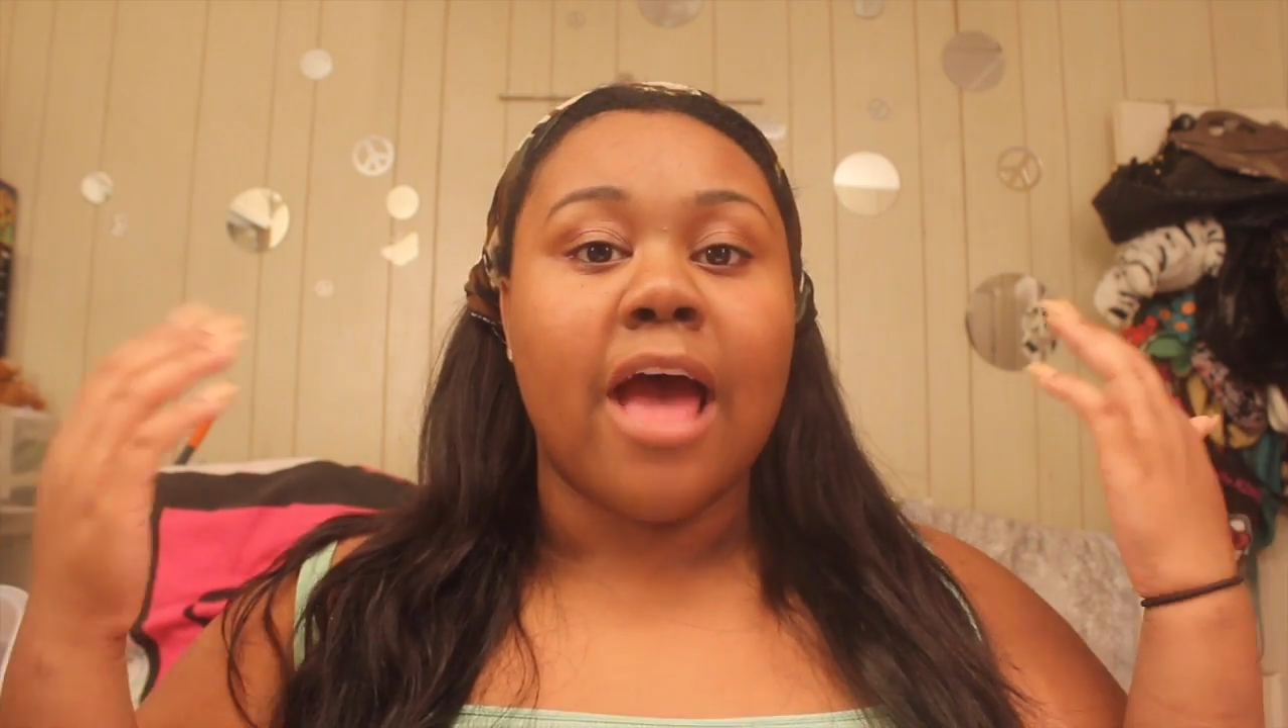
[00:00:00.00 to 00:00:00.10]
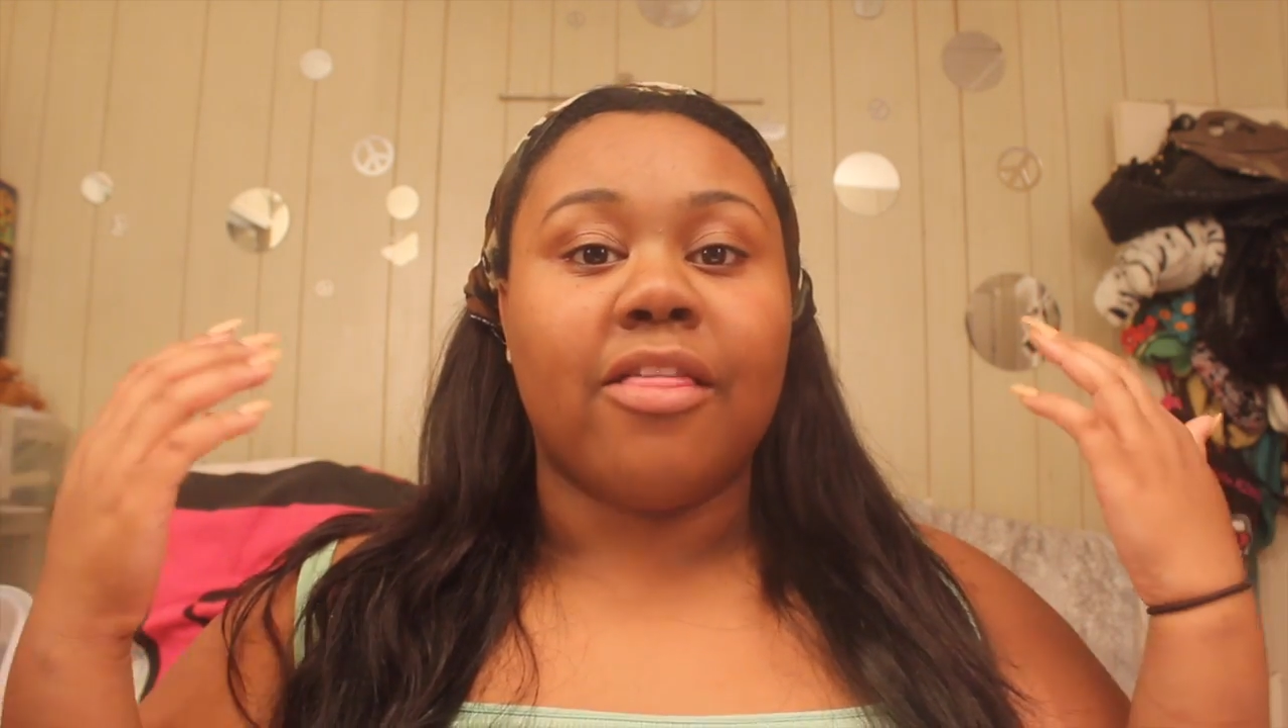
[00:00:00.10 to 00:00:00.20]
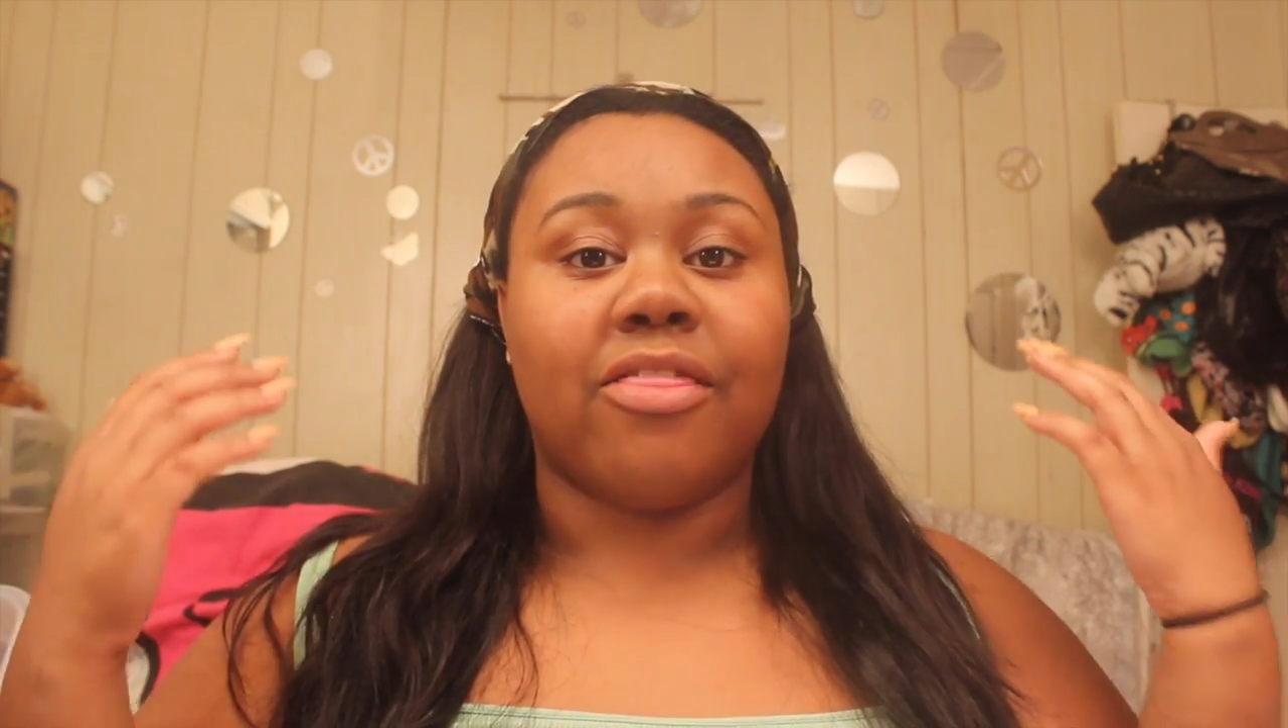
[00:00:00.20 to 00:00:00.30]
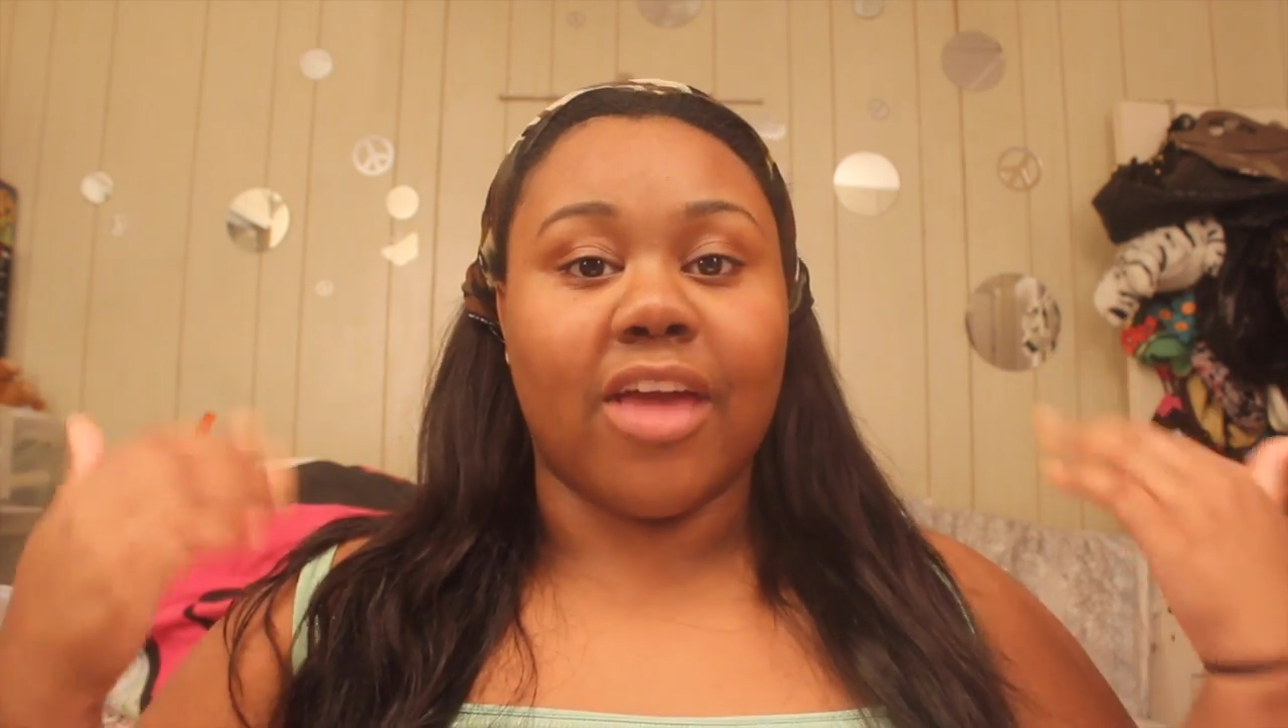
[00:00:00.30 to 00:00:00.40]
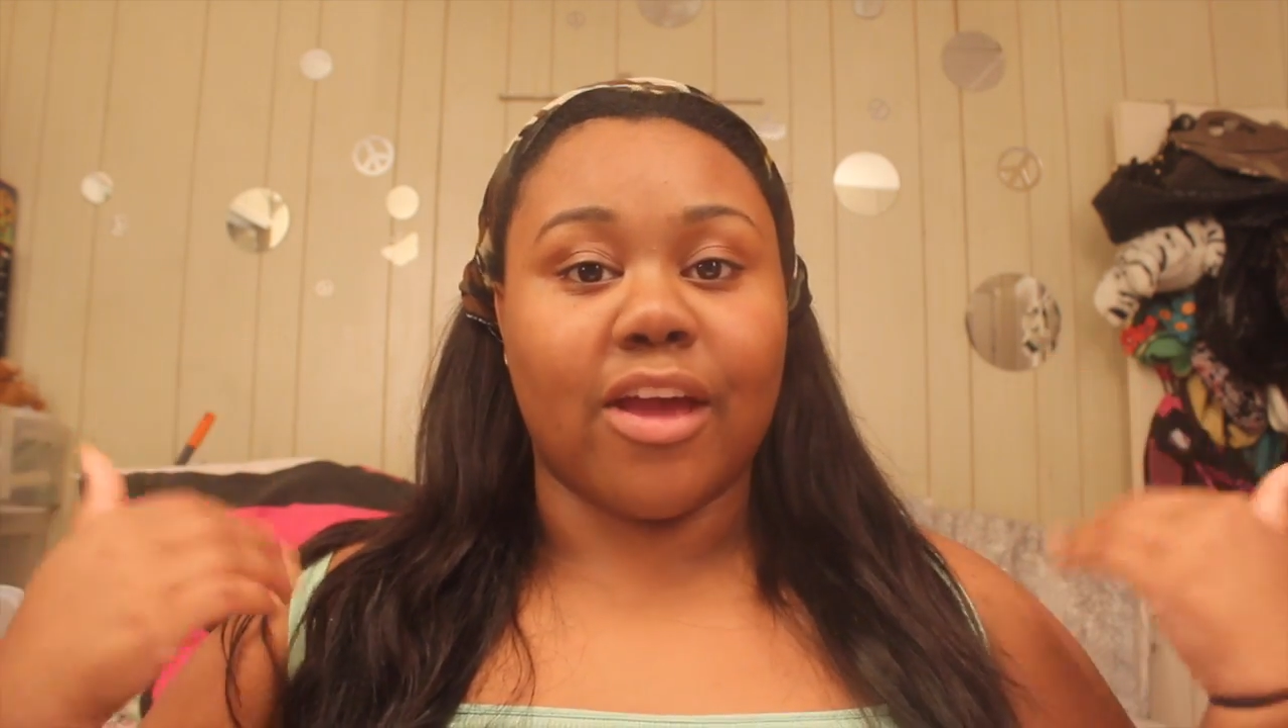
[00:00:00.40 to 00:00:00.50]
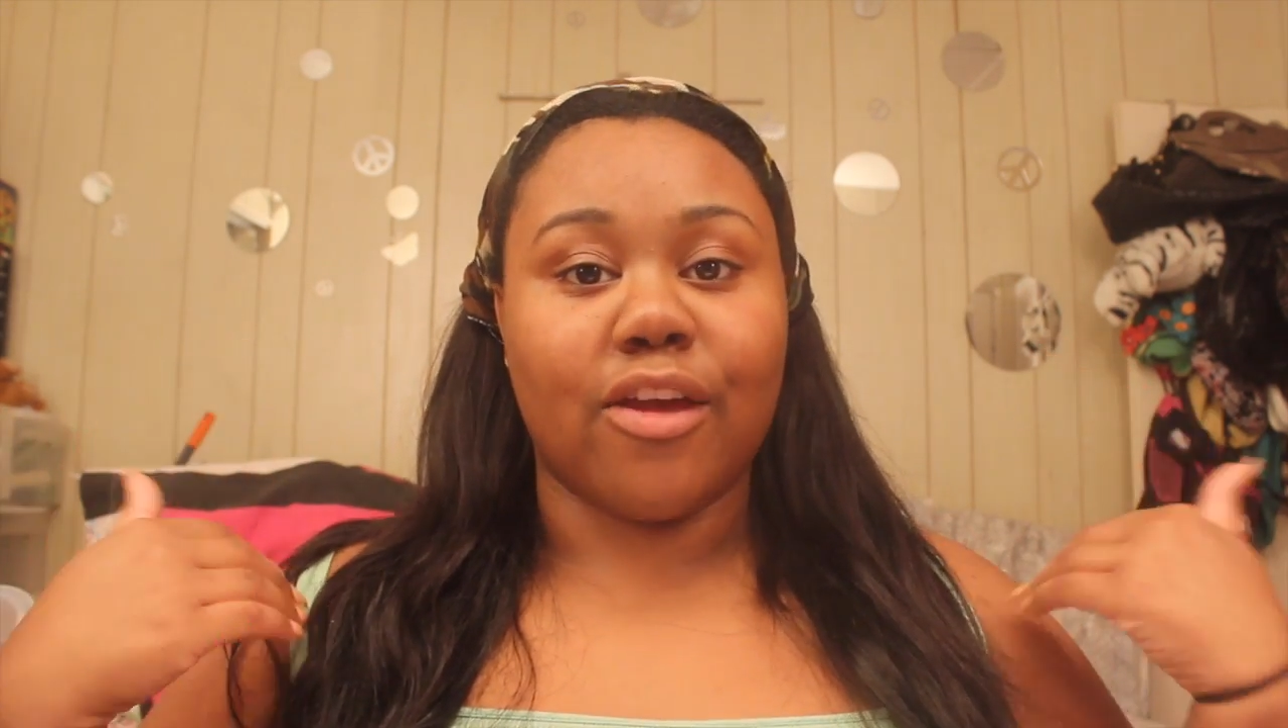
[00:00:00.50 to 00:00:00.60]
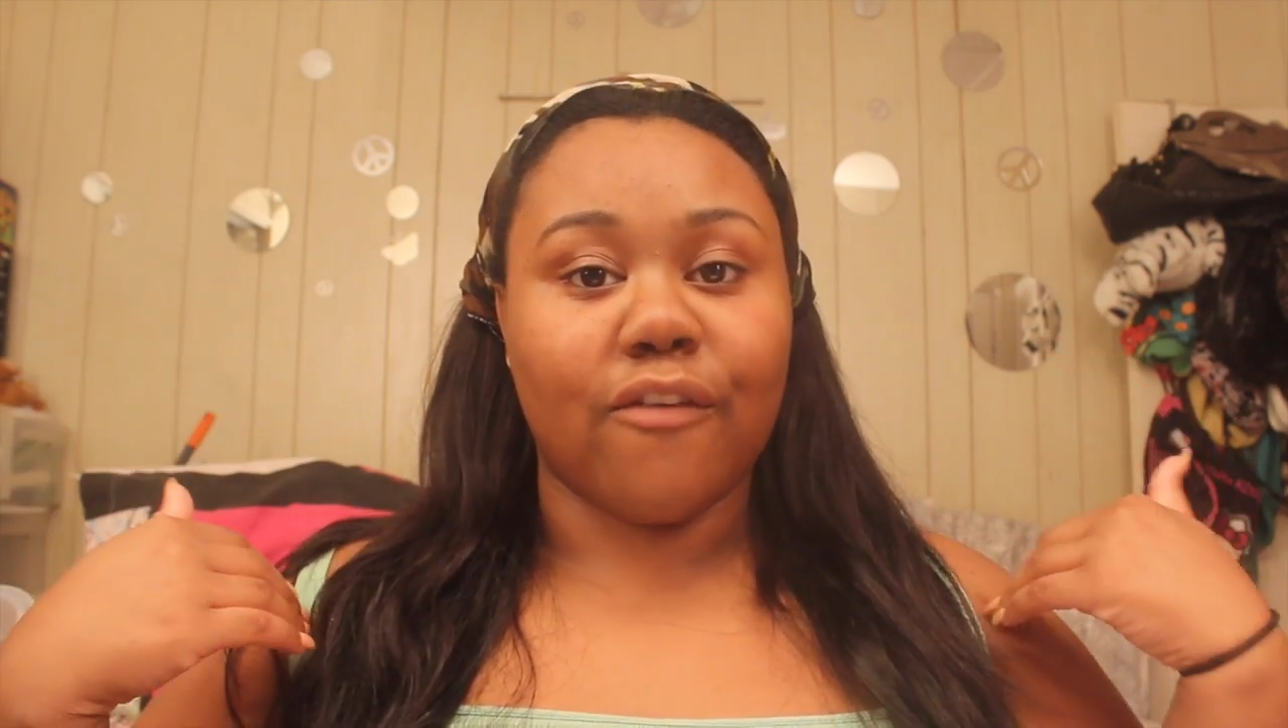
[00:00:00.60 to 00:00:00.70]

Thank